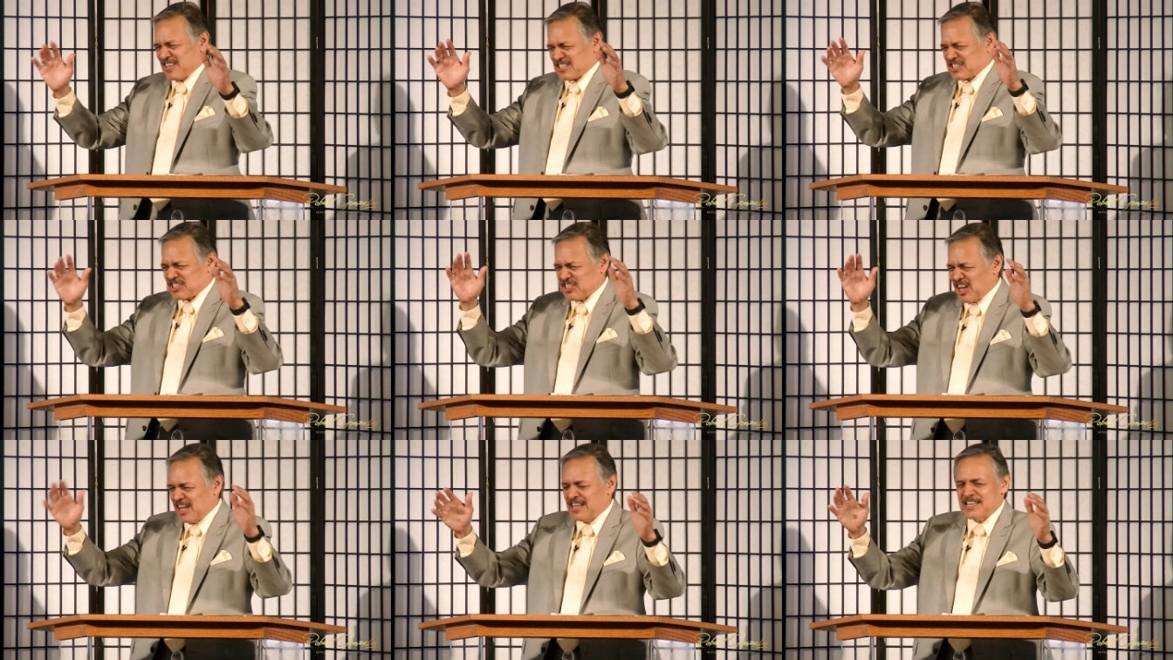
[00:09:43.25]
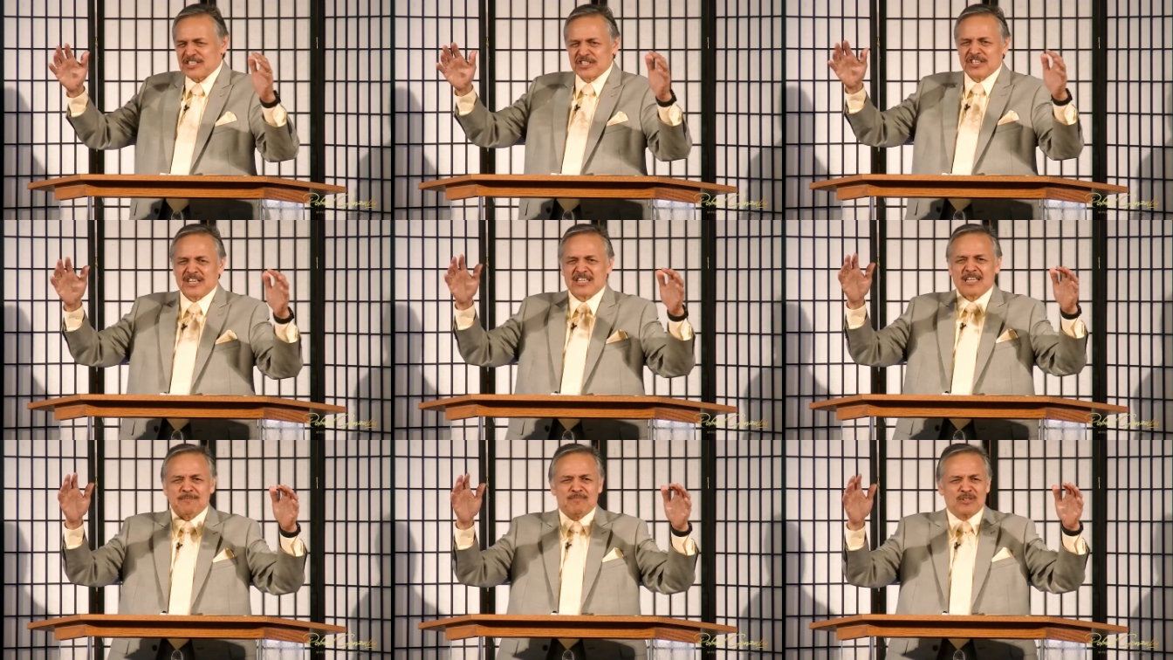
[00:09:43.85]
sun is going
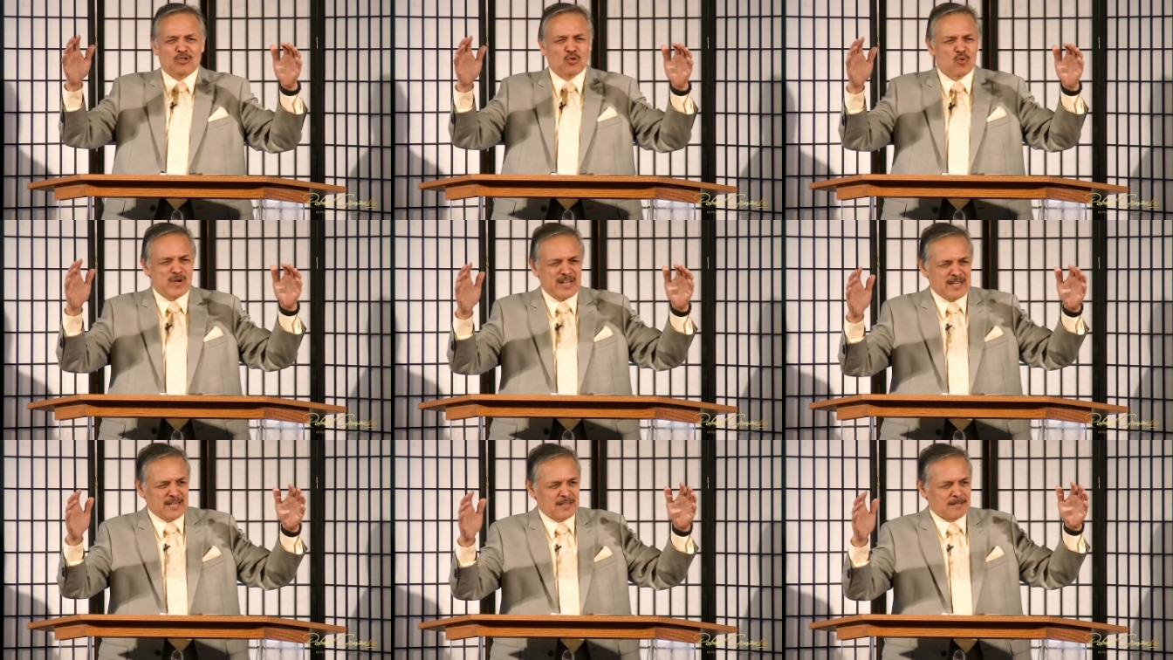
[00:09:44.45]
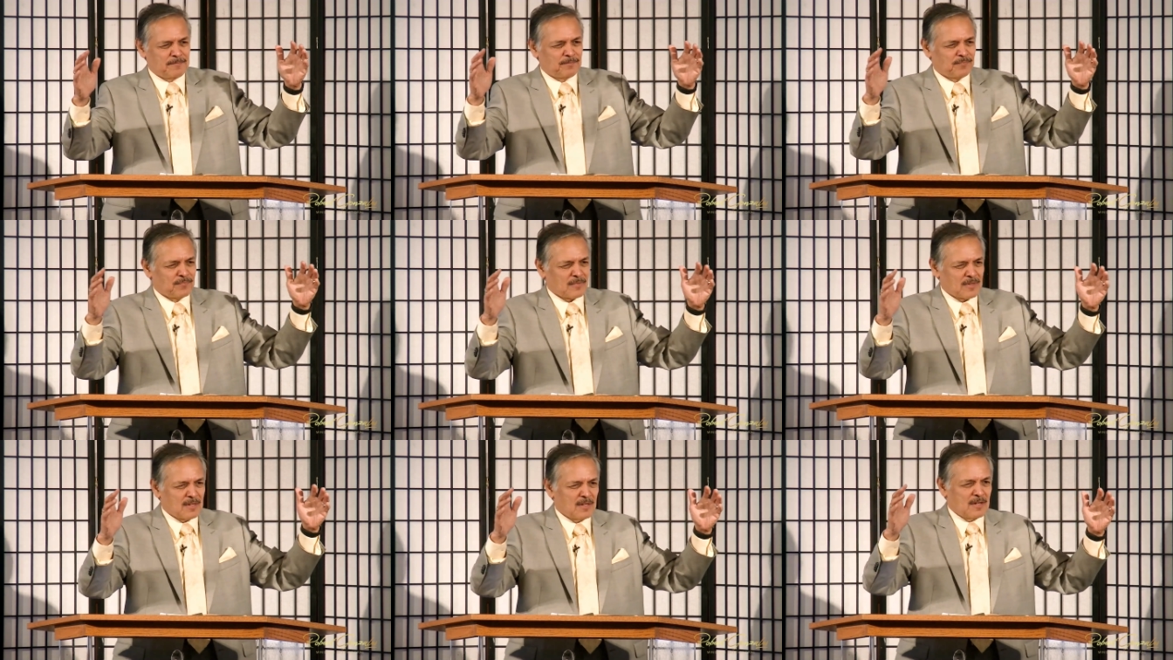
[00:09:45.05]
to get between
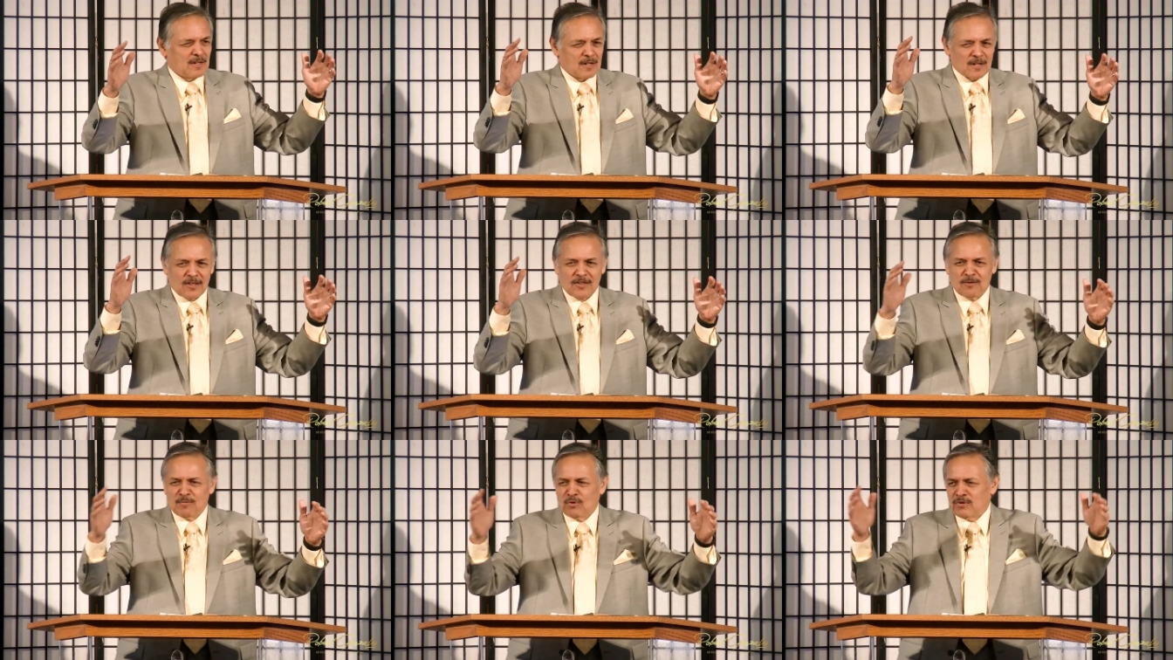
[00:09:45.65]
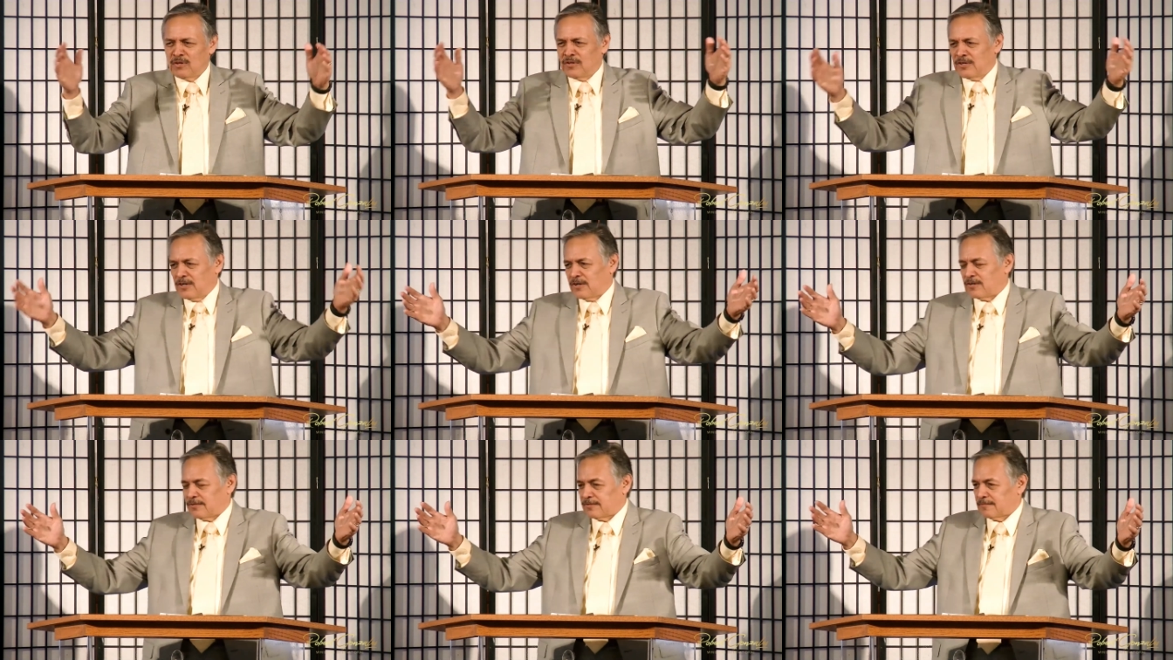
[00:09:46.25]
the moon and the
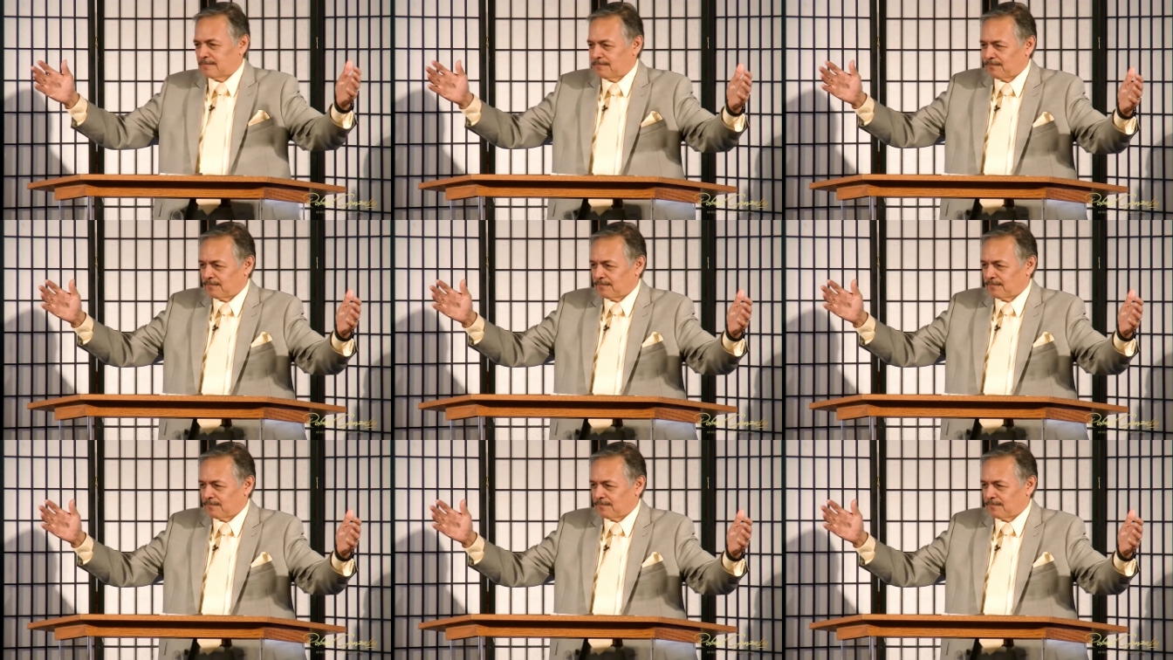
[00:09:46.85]
earth.